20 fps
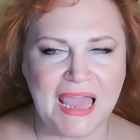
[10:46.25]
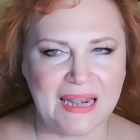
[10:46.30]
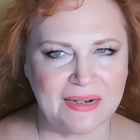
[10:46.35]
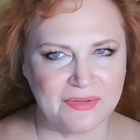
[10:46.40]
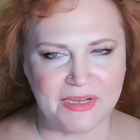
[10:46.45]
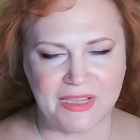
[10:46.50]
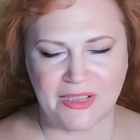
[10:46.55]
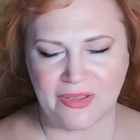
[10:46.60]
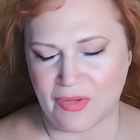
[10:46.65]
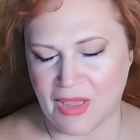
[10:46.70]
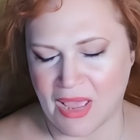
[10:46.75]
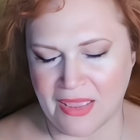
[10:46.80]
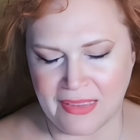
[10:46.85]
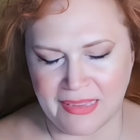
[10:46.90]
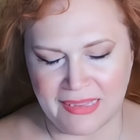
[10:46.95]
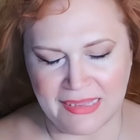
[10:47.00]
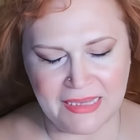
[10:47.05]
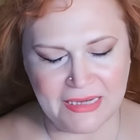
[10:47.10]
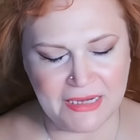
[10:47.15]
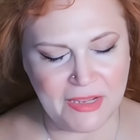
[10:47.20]
I don't know. I,
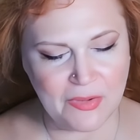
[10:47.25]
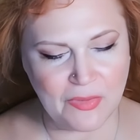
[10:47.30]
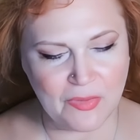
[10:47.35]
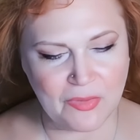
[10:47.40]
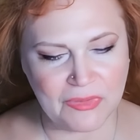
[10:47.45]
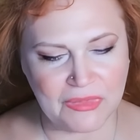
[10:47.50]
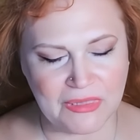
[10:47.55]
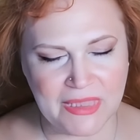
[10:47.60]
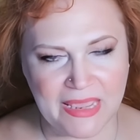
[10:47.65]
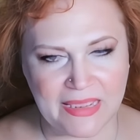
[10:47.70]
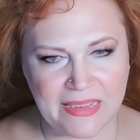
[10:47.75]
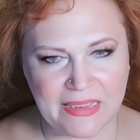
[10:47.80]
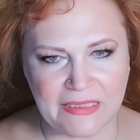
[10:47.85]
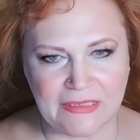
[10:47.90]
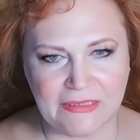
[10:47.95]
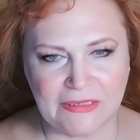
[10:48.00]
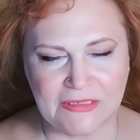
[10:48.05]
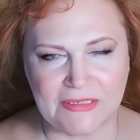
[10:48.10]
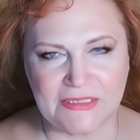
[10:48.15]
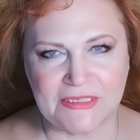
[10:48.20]
you know, like
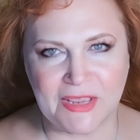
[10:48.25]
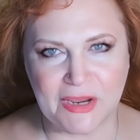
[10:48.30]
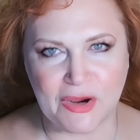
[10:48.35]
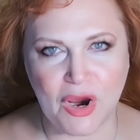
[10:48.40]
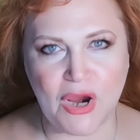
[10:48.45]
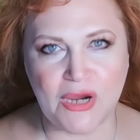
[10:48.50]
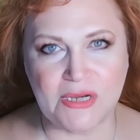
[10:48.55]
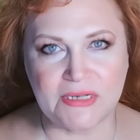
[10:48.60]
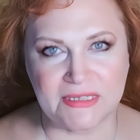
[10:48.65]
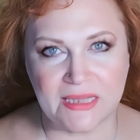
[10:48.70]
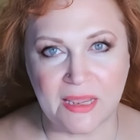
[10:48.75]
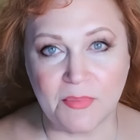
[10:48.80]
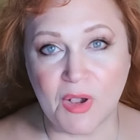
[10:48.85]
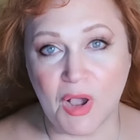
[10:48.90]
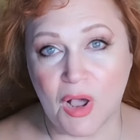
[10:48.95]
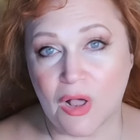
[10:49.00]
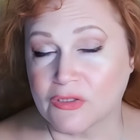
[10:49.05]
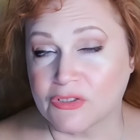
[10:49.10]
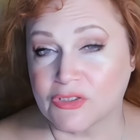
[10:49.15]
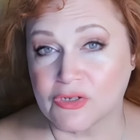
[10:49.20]
there are
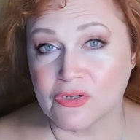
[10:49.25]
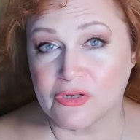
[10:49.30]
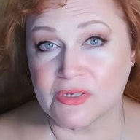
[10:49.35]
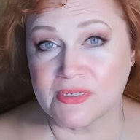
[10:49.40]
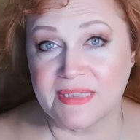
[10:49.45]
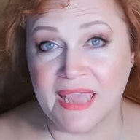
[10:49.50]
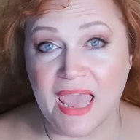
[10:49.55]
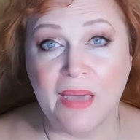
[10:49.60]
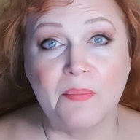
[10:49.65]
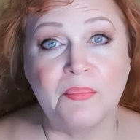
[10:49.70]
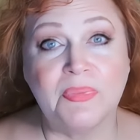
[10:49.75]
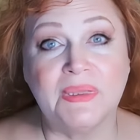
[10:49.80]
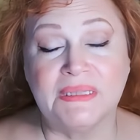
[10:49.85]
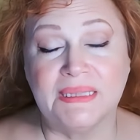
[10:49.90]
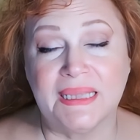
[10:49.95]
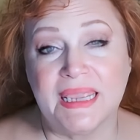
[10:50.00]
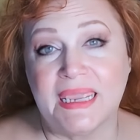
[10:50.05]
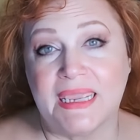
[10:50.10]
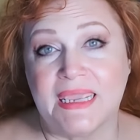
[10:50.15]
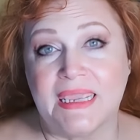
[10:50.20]
some cultures that
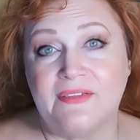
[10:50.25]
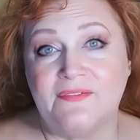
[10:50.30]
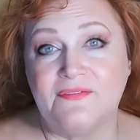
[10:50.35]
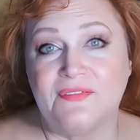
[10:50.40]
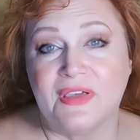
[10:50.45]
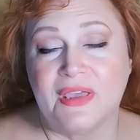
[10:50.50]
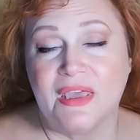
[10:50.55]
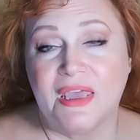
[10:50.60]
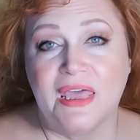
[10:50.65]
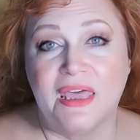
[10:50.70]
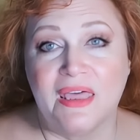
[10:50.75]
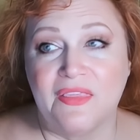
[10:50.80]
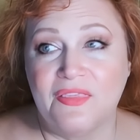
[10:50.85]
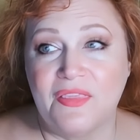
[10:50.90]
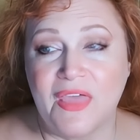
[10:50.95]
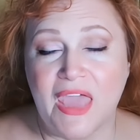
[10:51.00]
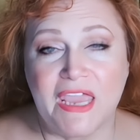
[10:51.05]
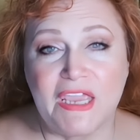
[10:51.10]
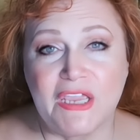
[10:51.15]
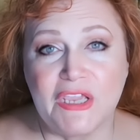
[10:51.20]
believe
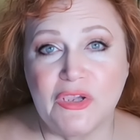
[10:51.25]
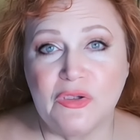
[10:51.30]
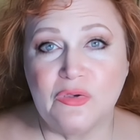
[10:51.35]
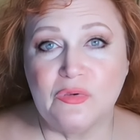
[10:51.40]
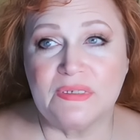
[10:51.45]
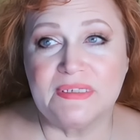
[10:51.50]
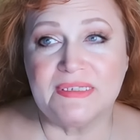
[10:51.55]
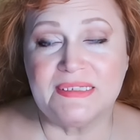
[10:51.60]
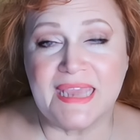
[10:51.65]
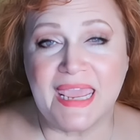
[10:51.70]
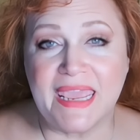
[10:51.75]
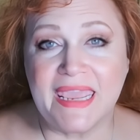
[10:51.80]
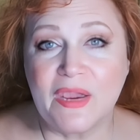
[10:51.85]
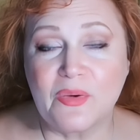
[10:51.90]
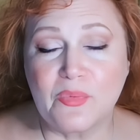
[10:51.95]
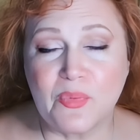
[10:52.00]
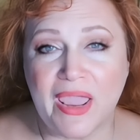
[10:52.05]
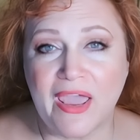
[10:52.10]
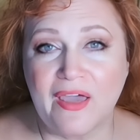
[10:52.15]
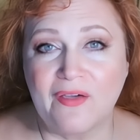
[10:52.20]
that you
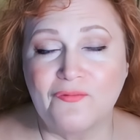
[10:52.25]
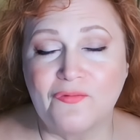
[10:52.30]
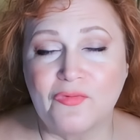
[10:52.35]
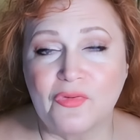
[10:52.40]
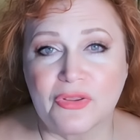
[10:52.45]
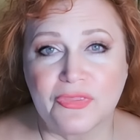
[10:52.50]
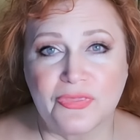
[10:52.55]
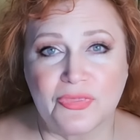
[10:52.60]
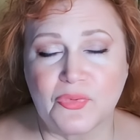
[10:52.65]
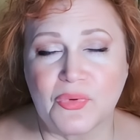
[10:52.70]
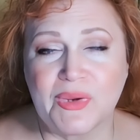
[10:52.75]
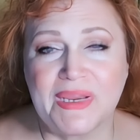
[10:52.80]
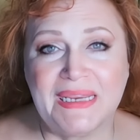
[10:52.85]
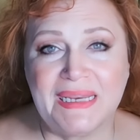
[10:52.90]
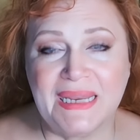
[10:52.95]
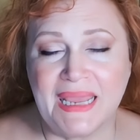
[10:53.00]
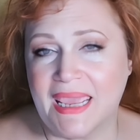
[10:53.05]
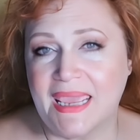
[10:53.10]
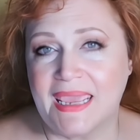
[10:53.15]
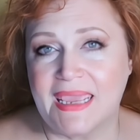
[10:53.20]
stay around for
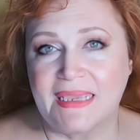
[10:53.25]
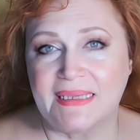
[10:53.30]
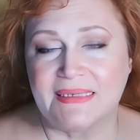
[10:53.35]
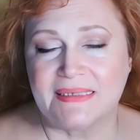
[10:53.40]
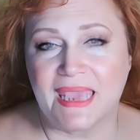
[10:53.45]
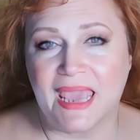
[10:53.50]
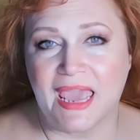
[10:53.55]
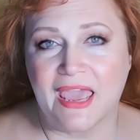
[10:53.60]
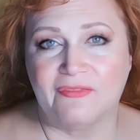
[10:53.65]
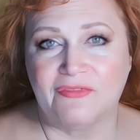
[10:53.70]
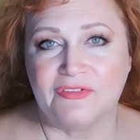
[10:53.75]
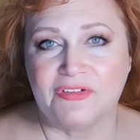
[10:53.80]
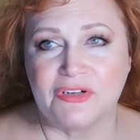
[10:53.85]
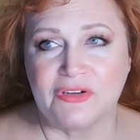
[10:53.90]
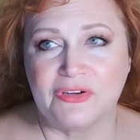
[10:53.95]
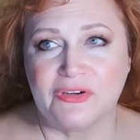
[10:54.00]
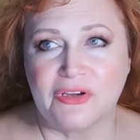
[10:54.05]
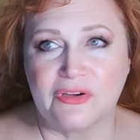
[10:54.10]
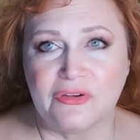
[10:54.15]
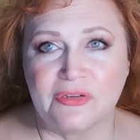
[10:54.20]
three days
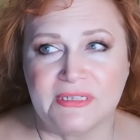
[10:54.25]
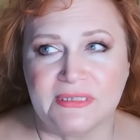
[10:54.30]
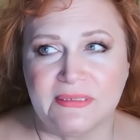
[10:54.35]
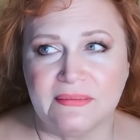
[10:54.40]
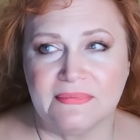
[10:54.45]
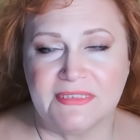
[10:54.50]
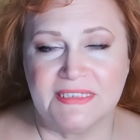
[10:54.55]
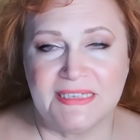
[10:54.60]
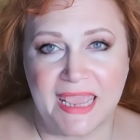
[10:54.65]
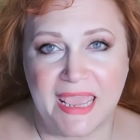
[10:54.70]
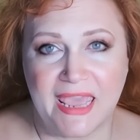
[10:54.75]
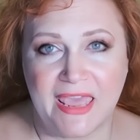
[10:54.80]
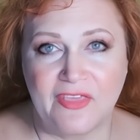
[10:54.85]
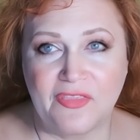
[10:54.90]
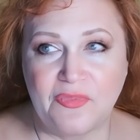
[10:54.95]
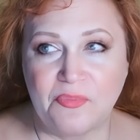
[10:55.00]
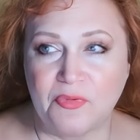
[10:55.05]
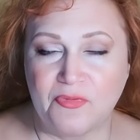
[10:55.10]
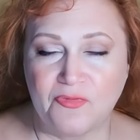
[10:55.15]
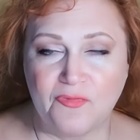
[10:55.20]
after your
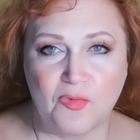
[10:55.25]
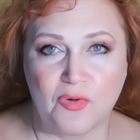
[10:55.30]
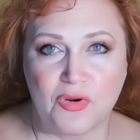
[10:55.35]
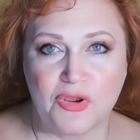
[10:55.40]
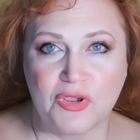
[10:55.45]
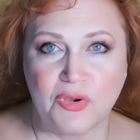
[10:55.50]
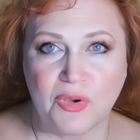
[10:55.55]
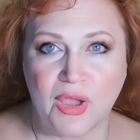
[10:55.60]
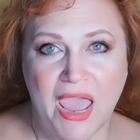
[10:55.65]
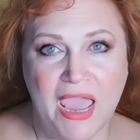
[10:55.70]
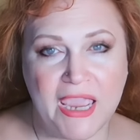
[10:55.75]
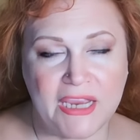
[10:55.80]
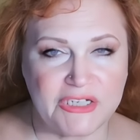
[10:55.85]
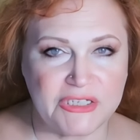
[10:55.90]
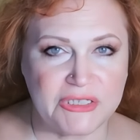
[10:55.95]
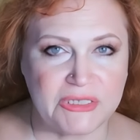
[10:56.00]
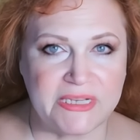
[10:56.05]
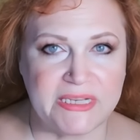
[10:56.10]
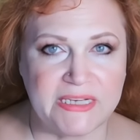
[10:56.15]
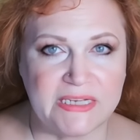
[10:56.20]
death before you
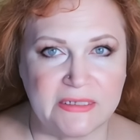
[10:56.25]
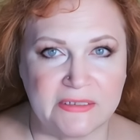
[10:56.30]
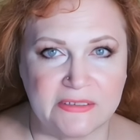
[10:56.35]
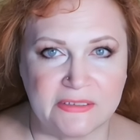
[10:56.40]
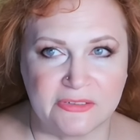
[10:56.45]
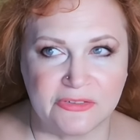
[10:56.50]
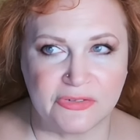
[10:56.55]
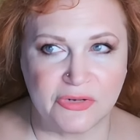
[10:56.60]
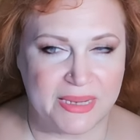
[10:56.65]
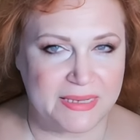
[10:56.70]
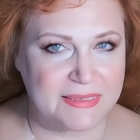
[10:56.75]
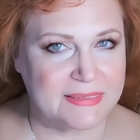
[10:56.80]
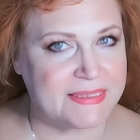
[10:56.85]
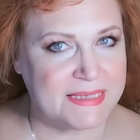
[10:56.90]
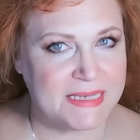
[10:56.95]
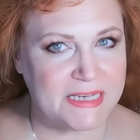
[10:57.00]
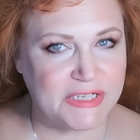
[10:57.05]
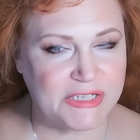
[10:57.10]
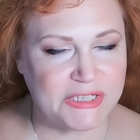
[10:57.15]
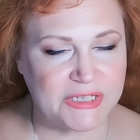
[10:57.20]
actually
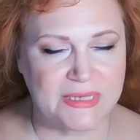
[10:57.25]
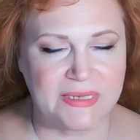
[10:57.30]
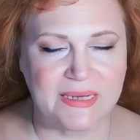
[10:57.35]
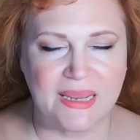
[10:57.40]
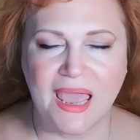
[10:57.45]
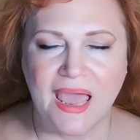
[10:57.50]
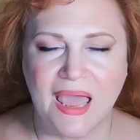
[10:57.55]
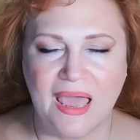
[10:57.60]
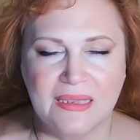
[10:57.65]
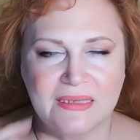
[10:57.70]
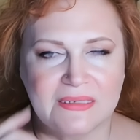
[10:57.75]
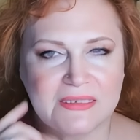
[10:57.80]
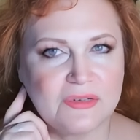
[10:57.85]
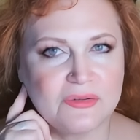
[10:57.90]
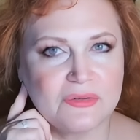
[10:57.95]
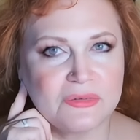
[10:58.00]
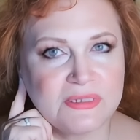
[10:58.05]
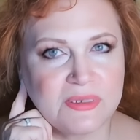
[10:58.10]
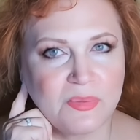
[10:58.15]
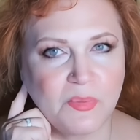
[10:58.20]
transition
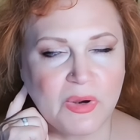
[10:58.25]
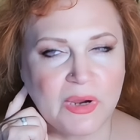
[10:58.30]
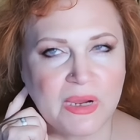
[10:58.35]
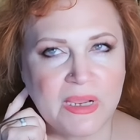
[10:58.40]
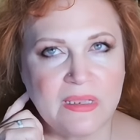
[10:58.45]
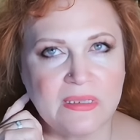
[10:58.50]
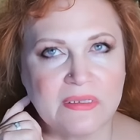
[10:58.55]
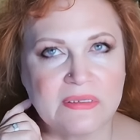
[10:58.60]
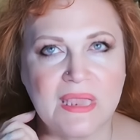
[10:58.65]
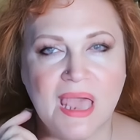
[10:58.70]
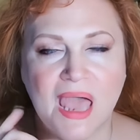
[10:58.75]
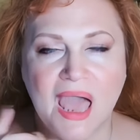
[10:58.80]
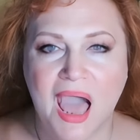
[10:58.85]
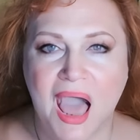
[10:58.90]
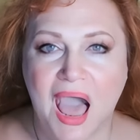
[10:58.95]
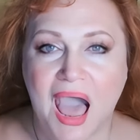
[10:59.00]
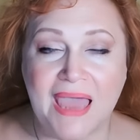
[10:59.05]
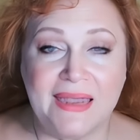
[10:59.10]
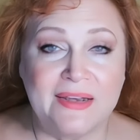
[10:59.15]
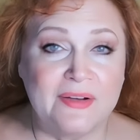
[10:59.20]
to somewhere else.
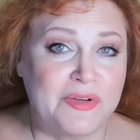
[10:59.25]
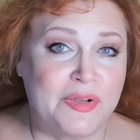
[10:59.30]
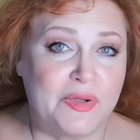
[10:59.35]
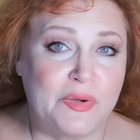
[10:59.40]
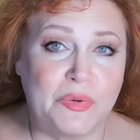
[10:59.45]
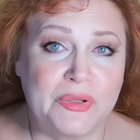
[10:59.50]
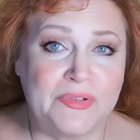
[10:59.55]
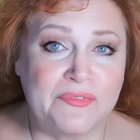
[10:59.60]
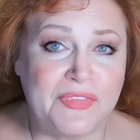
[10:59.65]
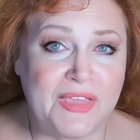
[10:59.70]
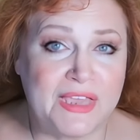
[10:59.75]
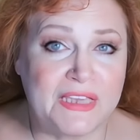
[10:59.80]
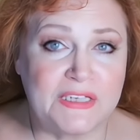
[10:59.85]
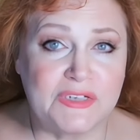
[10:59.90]
I don't know if